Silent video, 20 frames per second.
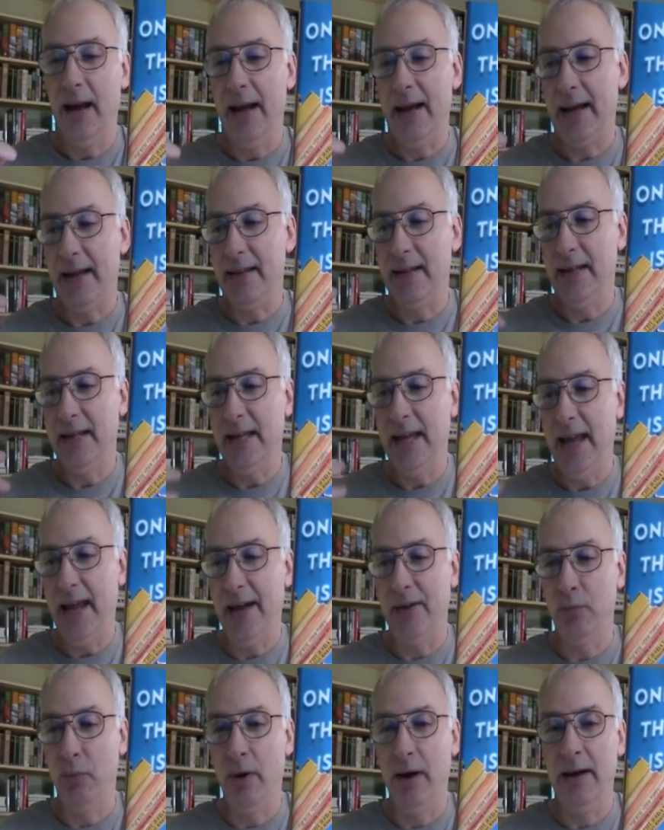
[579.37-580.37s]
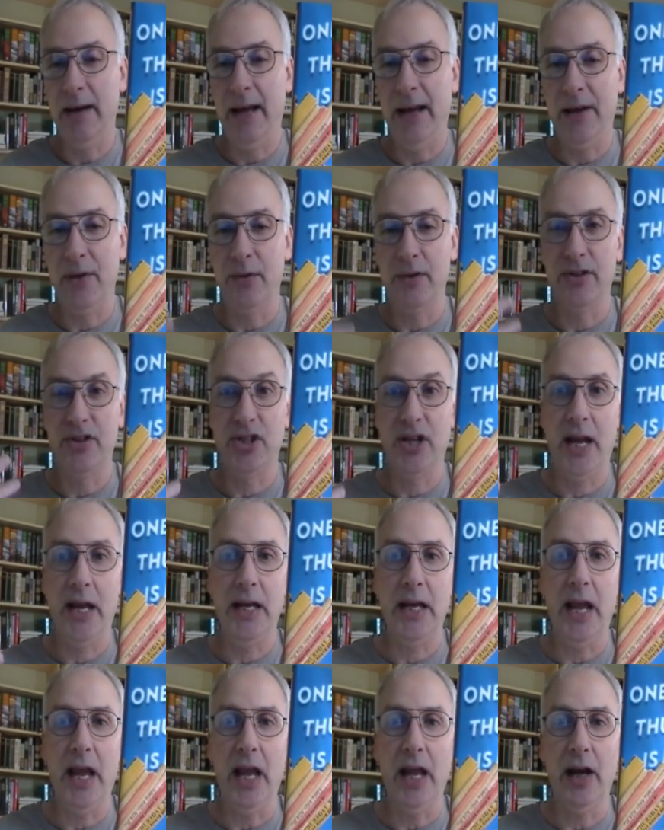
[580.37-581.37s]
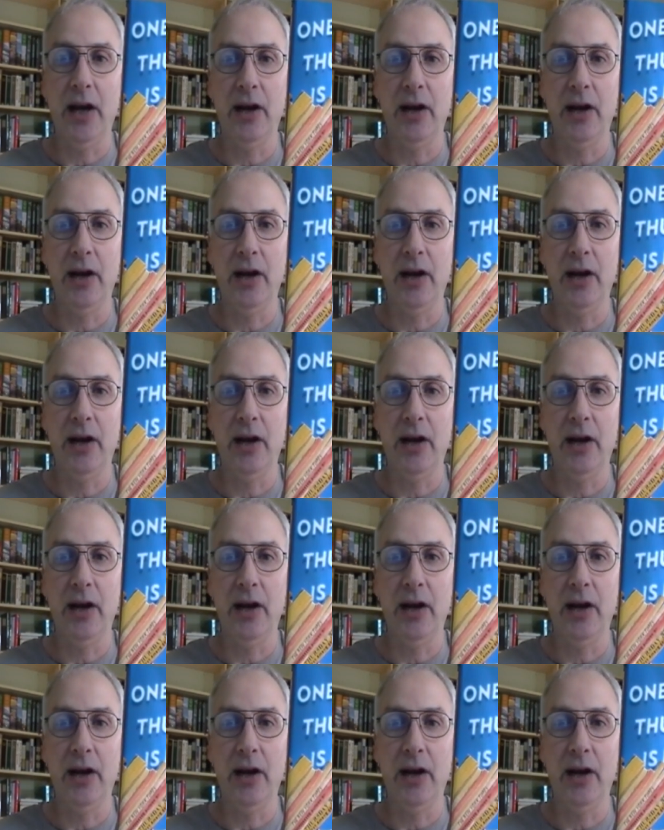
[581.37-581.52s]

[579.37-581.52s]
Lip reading: Like, I think he had one like with Jane